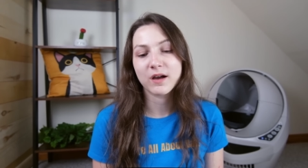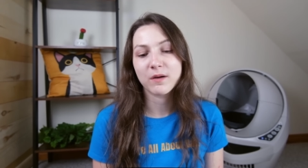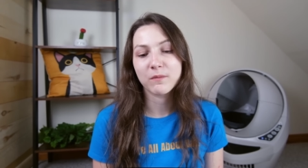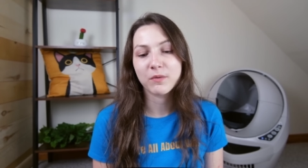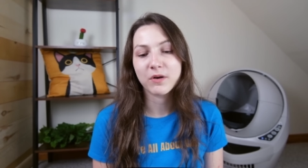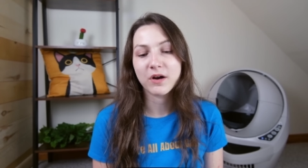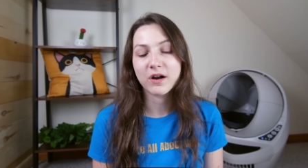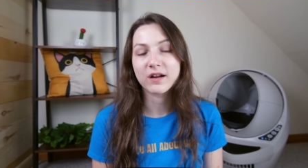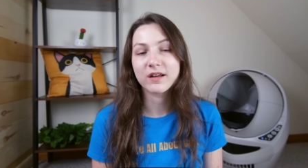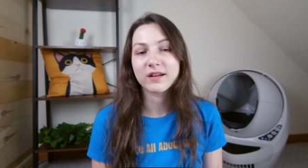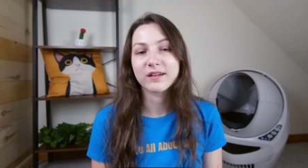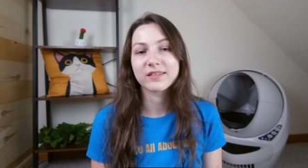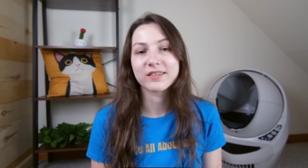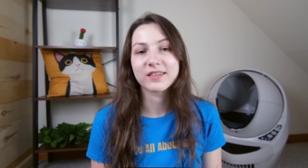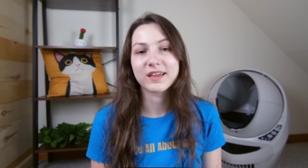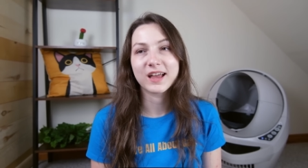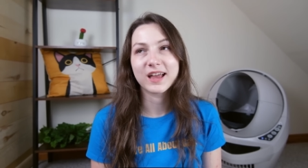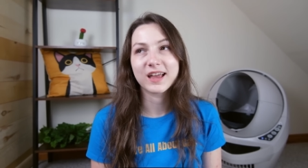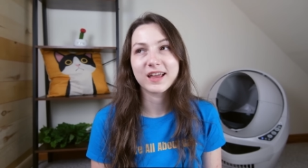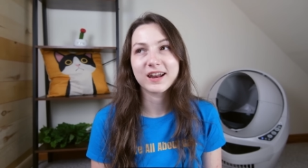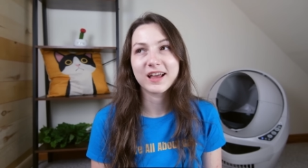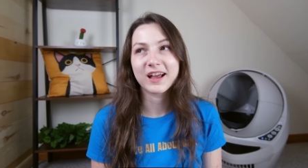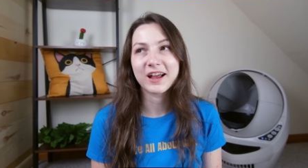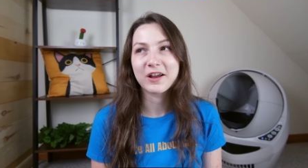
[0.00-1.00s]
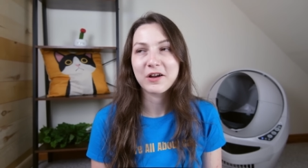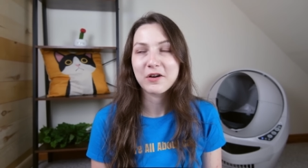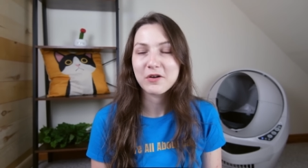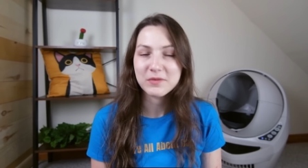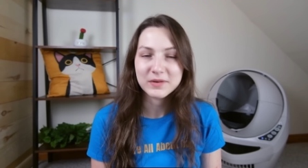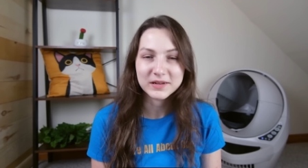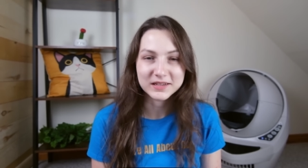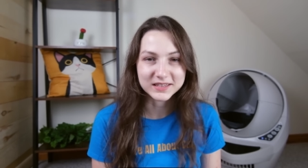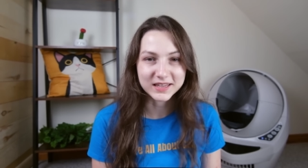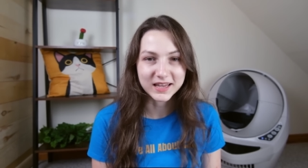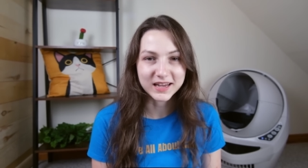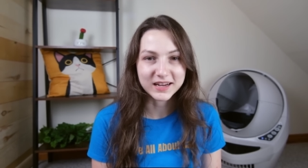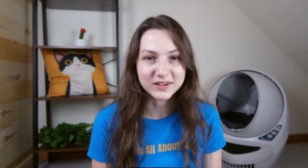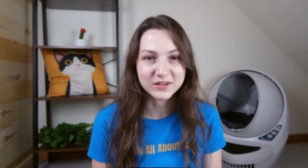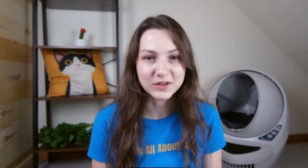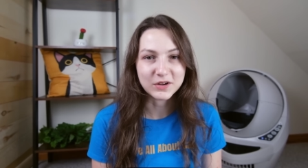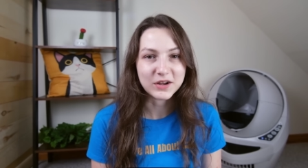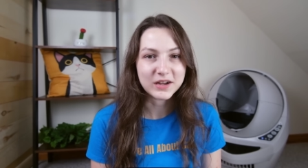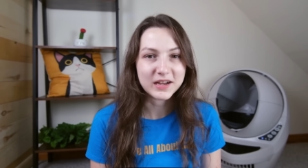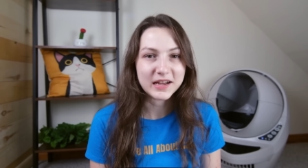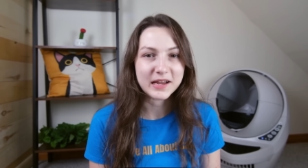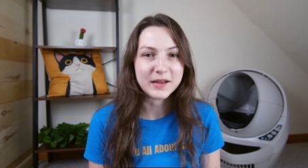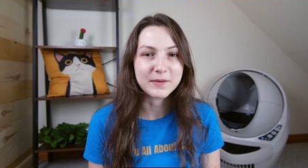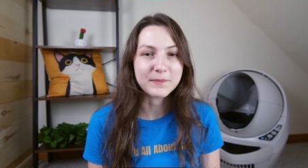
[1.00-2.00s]
a product that I always like
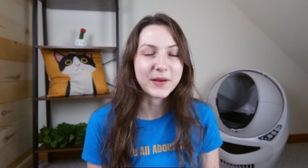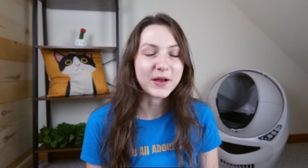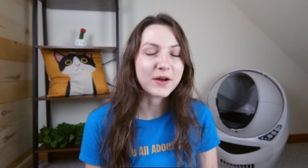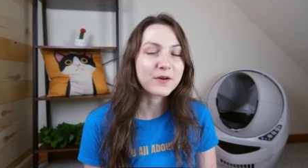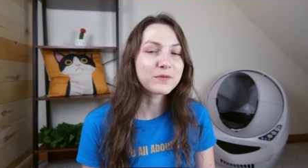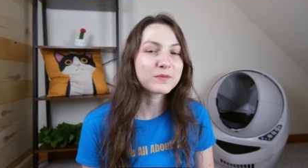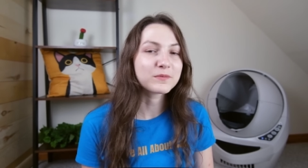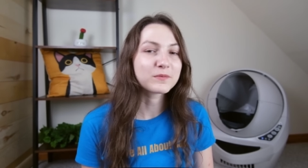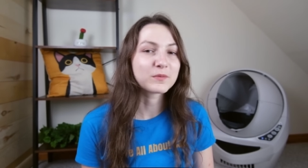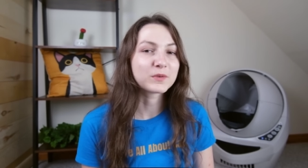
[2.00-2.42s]
talking about,